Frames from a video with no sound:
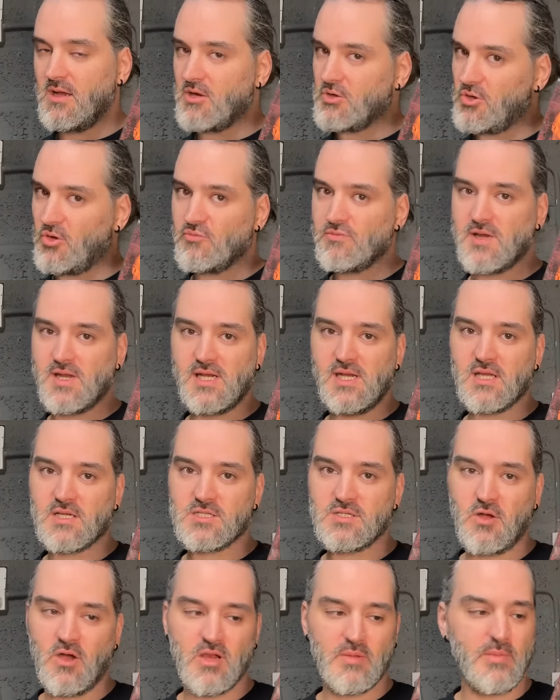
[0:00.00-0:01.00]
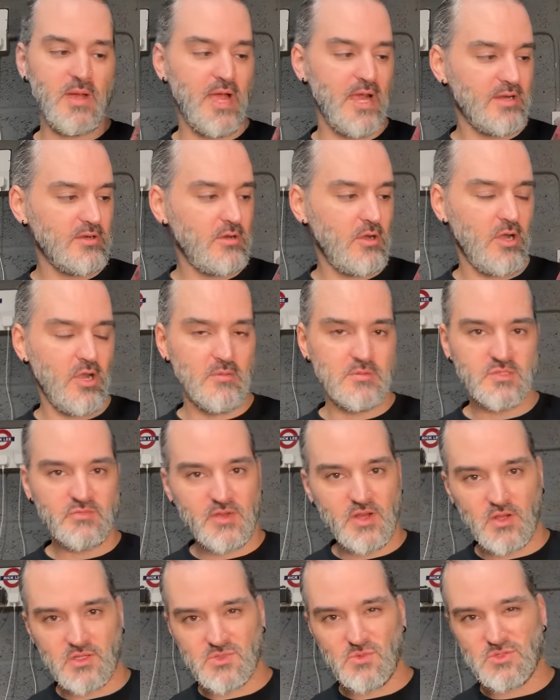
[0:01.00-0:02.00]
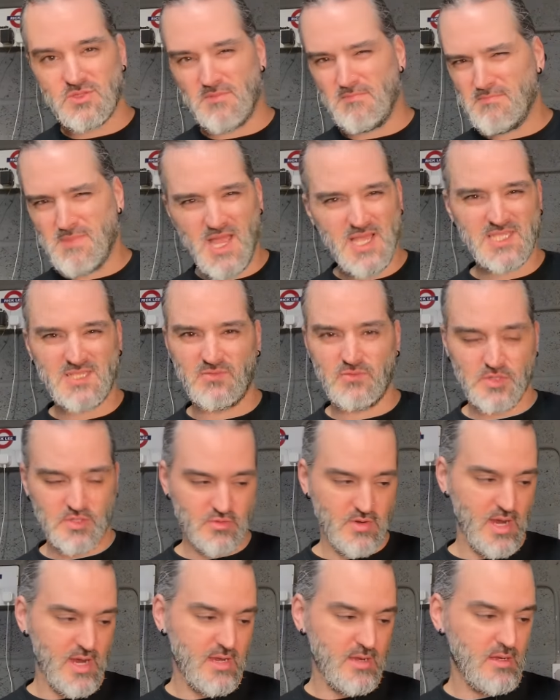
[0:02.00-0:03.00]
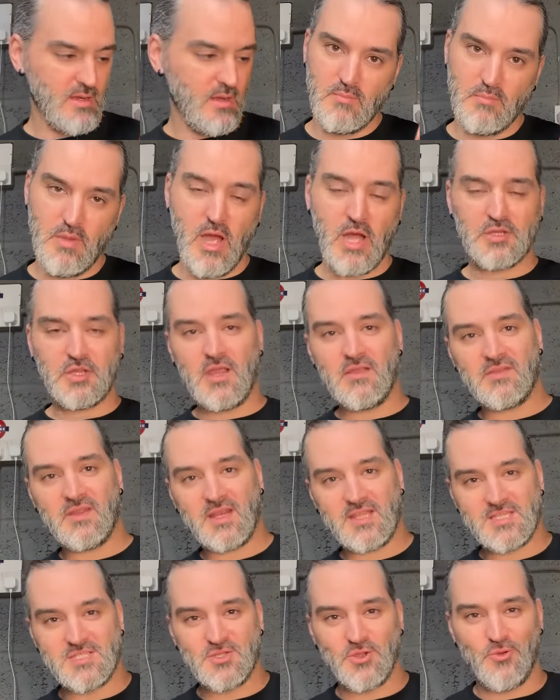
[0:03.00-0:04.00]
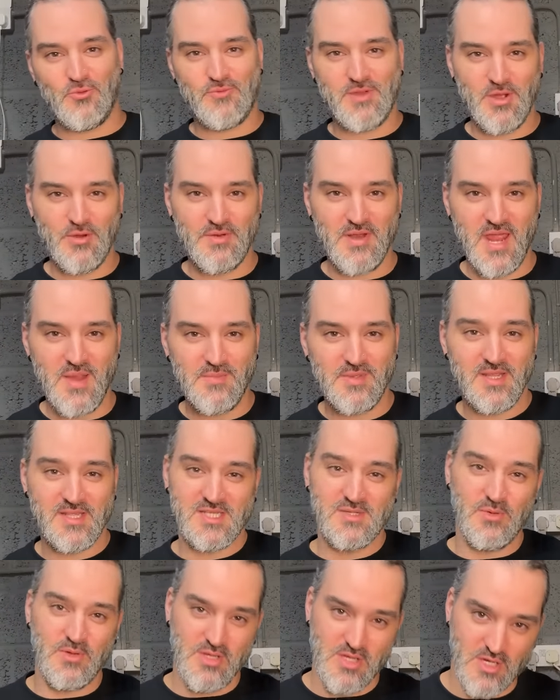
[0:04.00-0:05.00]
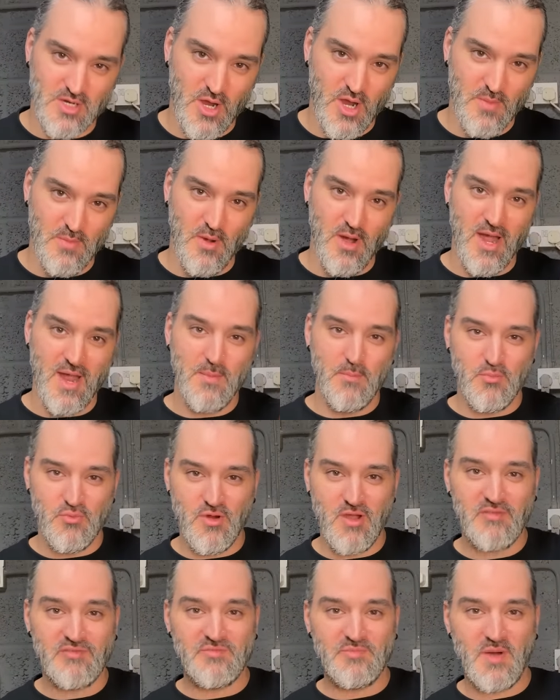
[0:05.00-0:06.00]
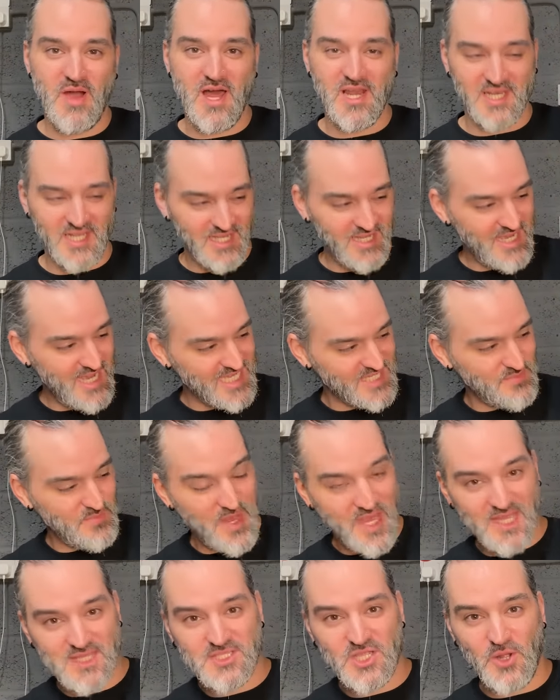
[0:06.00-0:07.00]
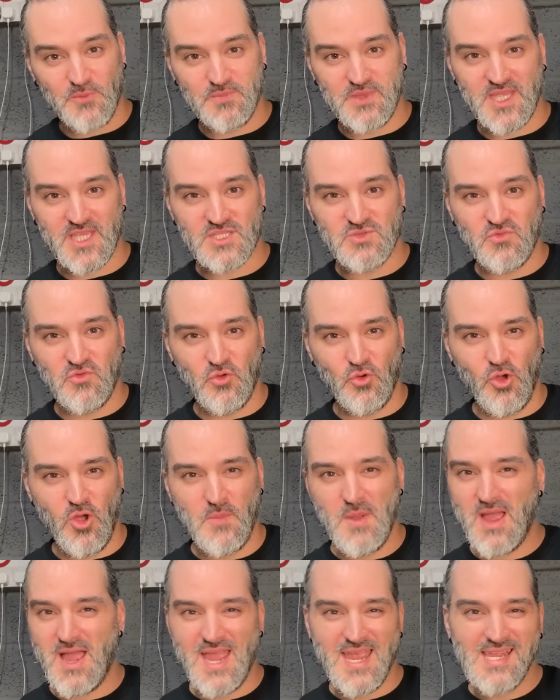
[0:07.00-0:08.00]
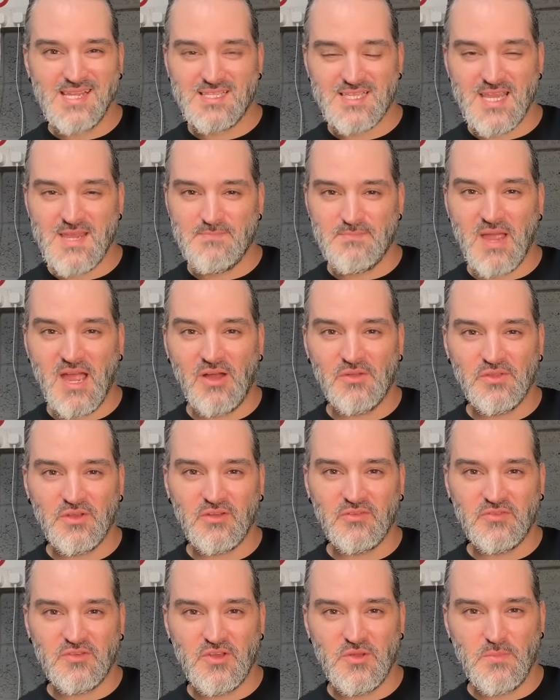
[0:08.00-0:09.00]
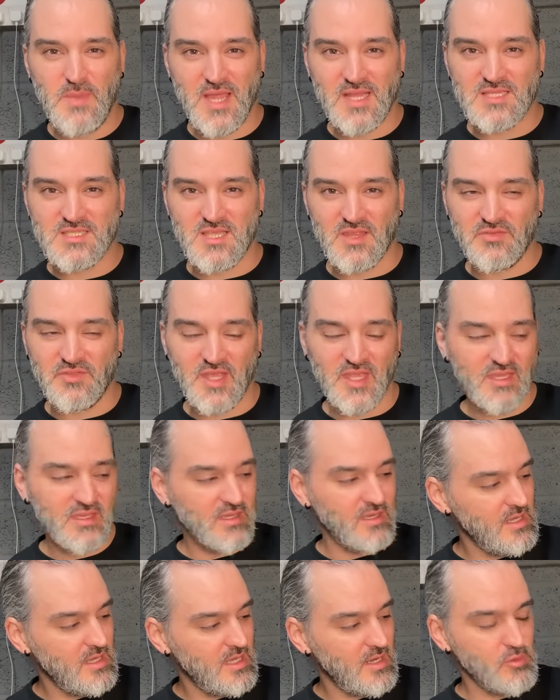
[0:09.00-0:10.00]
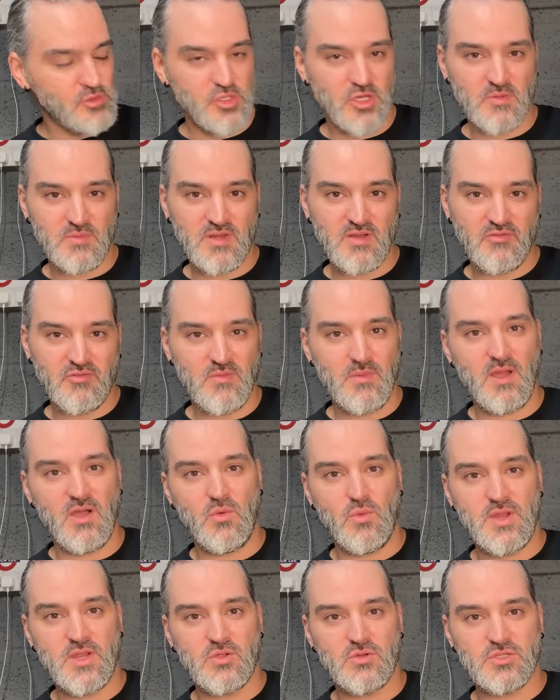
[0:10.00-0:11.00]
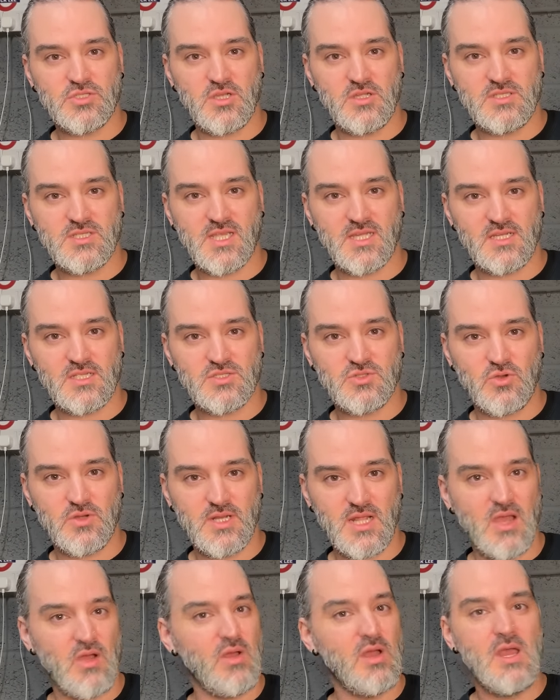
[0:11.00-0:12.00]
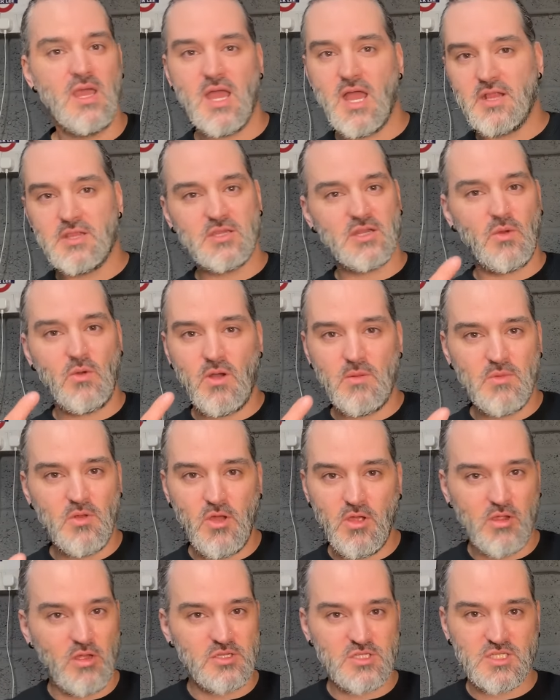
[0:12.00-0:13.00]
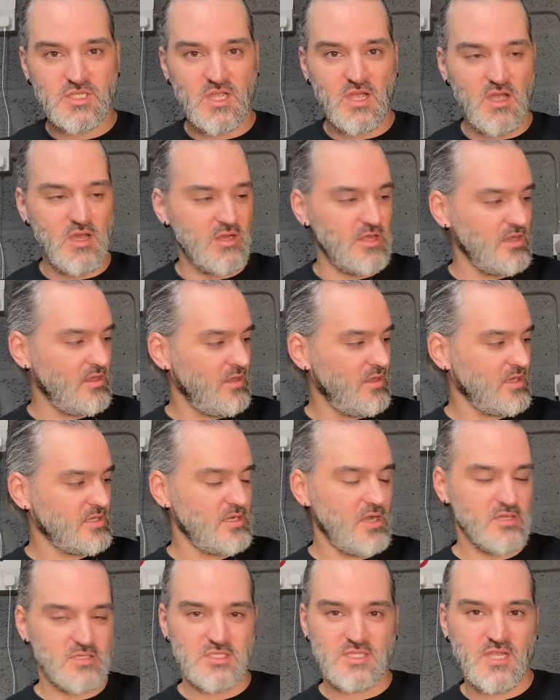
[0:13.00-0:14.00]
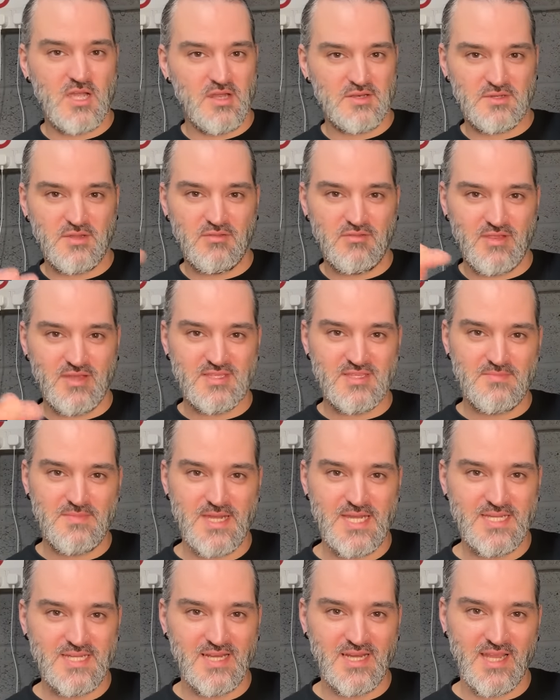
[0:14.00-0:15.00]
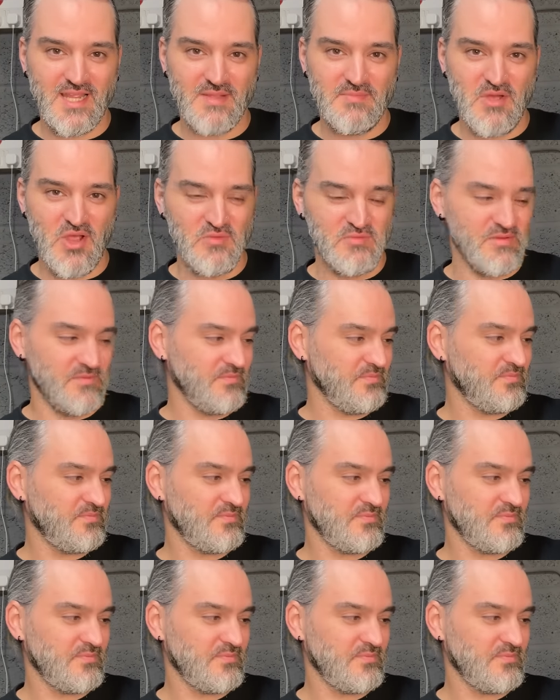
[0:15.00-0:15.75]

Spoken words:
I got really excited about it and got home to realise it wasn't massively great. But I don't think this is your real name, but this is what you go by. Bruv Butler has picked up this for about £18 and a few pence, I think. He was on at me for about a week or so to get it sorted out. And you know what I'm like? I just can't do things immediately at the moment.